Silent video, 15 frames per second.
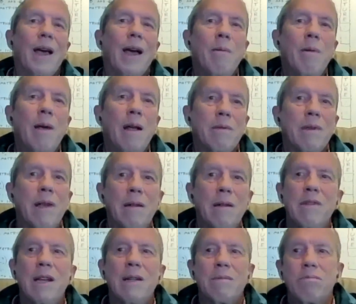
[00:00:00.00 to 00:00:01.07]
and, and,
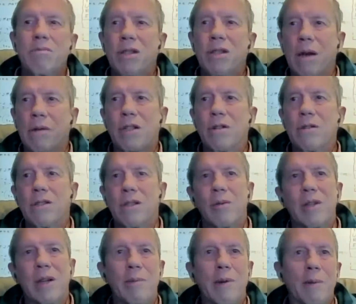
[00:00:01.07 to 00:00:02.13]
and young you know, students
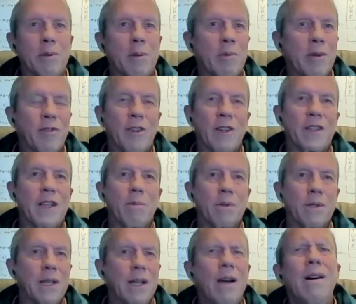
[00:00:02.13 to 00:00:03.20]
have come up to me, for
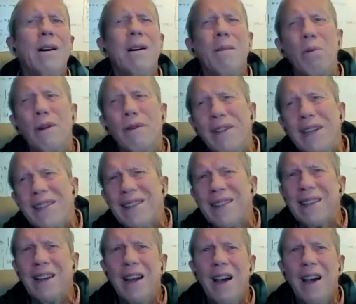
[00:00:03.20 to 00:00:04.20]
example, and say, Oh, Professor,